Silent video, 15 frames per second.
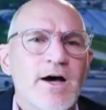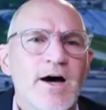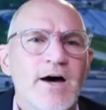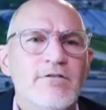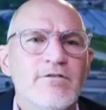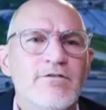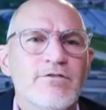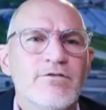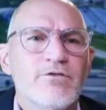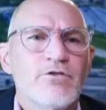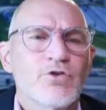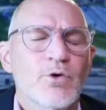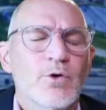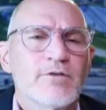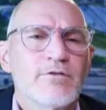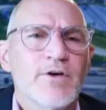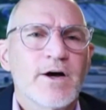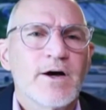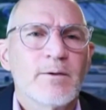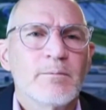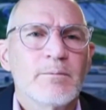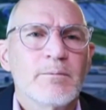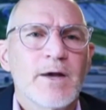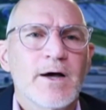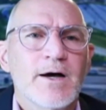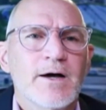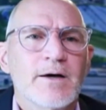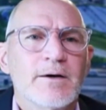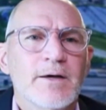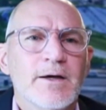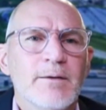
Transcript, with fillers: of sort of um, uh,